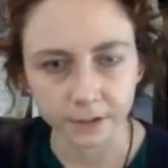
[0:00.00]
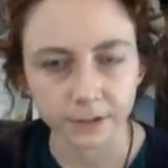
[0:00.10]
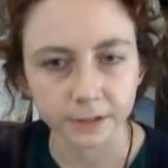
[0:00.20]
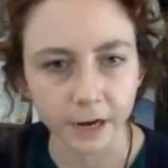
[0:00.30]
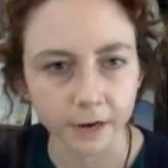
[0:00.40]

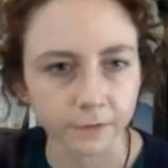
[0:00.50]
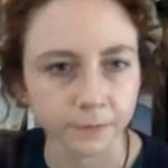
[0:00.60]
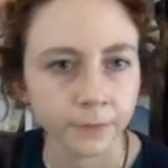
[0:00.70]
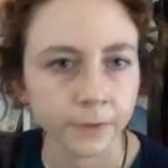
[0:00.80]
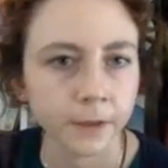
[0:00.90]
staph.
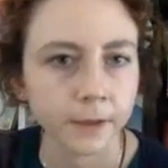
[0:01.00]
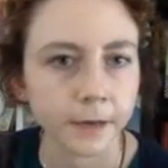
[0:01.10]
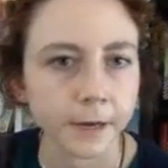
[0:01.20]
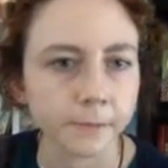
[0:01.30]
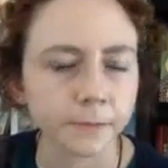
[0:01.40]

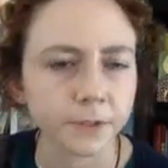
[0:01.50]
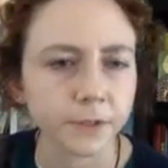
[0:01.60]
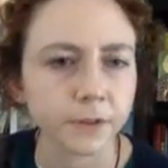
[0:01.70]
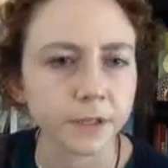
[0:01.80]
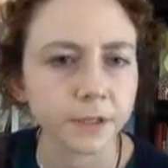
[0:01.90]

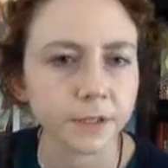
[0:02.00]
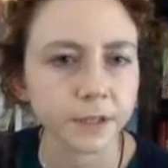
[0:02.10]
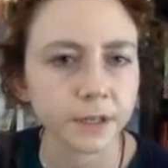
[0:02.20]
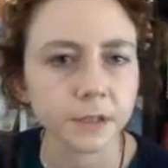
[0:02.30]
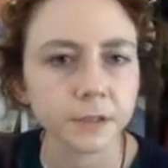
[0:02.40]
So this
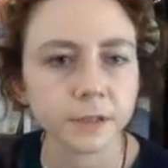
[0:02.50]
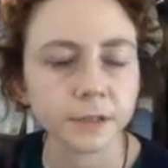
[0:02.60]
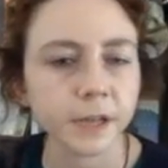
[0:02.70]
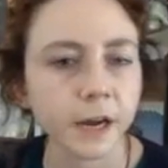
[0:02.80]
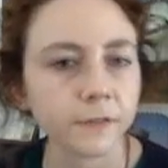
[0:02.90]
is
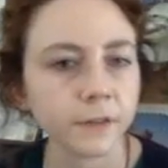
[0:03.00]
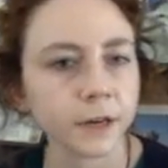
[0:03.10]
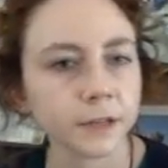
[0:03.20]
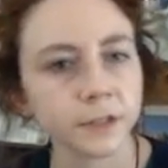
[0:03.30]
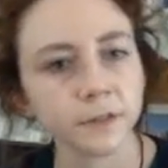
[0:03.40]
staph that
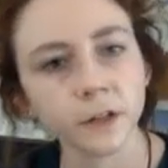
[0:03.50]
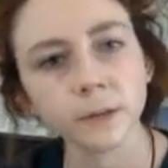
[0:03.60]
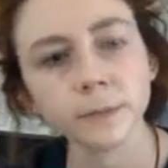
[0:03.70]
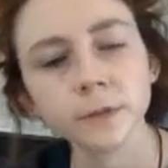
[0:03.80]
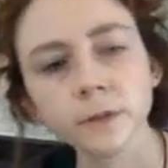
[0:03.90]
has
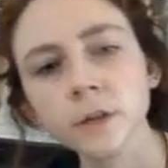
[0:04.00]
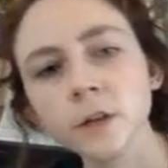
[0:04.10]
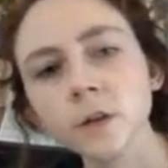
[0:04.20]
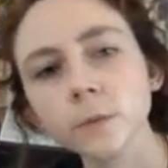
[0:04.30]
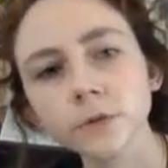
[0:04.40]
developed
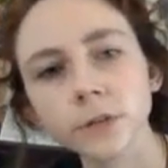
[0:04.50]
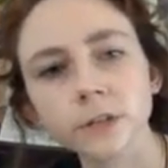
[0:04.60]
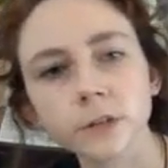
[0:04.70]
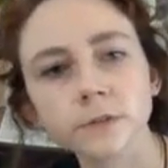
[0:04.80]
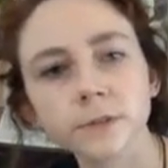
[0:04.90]

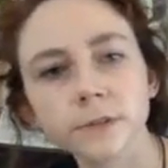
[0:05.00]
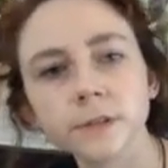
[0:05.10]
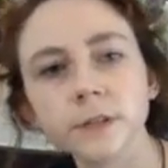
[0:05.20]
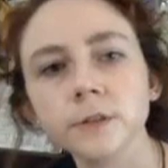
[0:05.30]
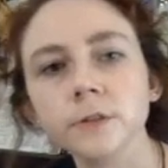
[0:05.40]
multi-drug
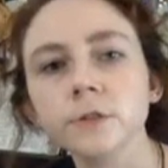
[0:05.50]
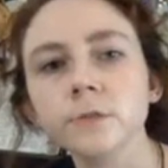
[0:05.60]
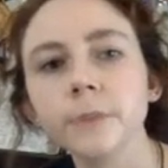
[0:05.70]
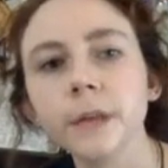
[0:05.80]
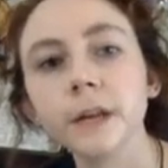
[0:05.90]
resistant to
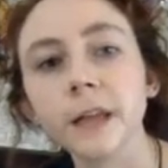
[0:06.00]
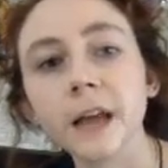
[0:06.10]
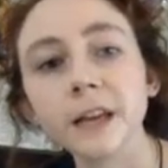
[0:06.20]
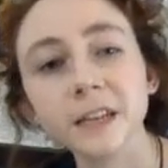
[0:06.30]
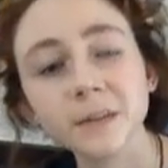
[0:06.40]

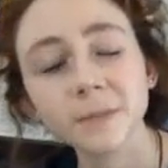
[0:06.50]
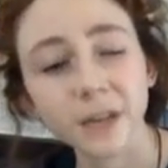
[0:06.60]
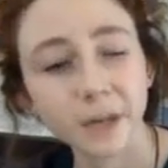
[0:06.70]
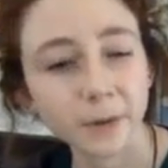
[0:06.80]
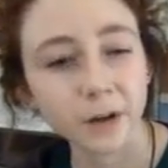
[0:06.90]
beta-lactam
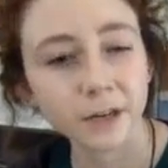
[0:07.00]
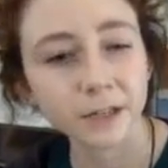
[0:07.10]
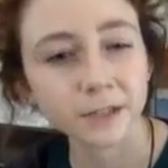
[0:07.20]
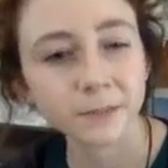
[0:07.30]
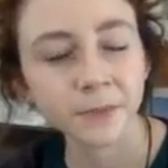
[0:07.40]

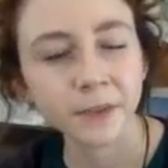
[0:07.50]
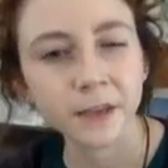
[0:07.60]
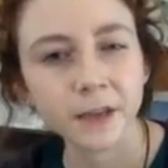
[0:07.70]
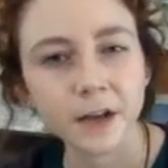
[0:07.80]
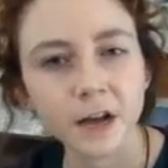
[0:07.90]
antibiotics,
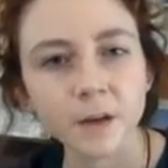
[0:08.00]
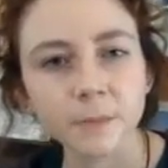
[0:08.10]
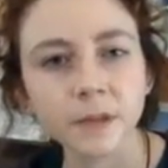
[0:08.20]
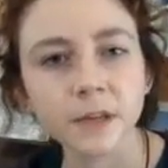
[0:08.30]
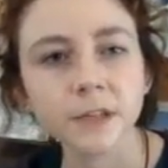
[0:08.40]

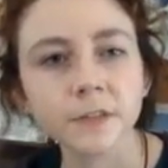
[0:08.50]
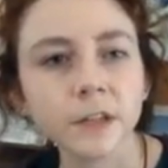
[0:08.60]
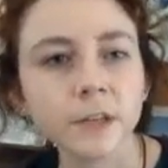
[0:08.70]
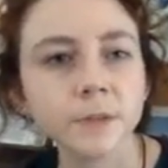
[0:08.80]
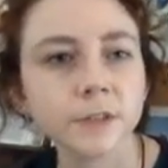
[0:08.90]
and it
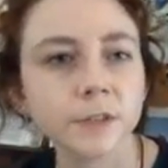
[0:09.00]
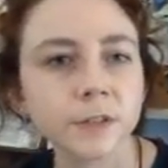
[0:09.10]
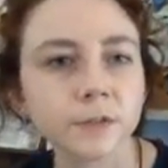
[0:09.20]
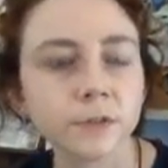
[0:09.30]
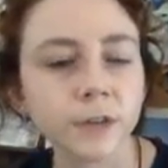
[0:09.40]
develops this
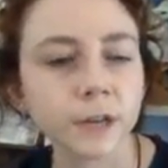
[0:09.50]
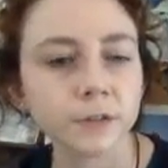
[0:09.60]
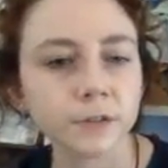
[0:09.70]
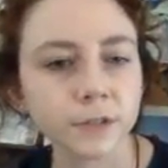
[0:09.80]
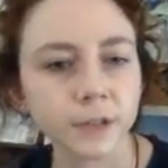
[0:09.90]
just through
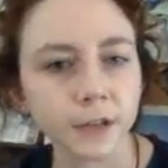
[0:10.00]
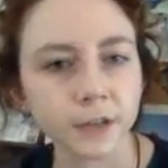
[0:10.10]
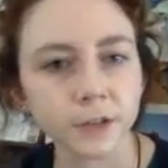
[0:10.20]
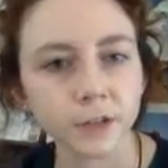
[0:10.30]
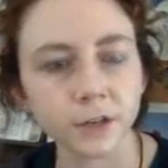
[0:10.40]
natural
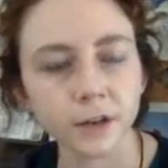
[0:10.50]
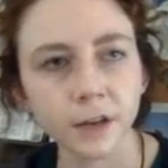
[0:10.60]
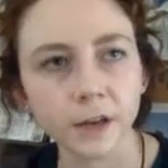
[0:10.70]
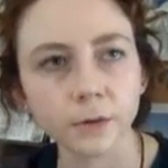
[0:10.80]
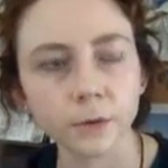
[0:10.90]
selection
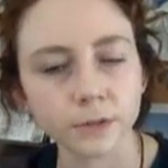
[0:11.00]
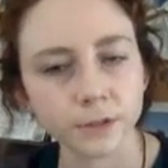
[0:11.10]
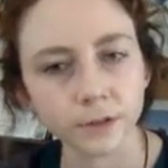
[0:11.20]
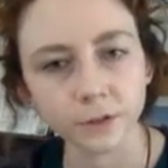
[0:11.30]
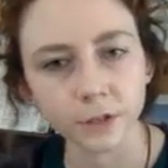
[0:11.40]
and
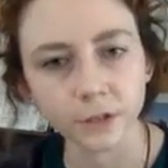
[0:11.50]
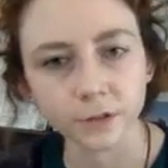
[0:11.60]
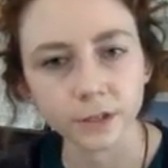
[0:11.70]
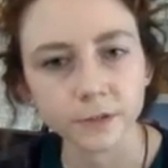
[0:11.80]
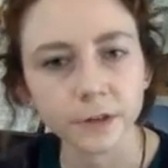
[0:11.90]
horizontal gene
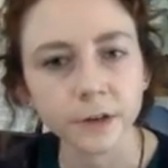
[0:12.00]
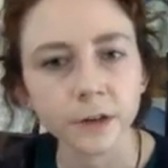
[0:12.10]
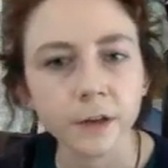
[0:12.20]
transfer.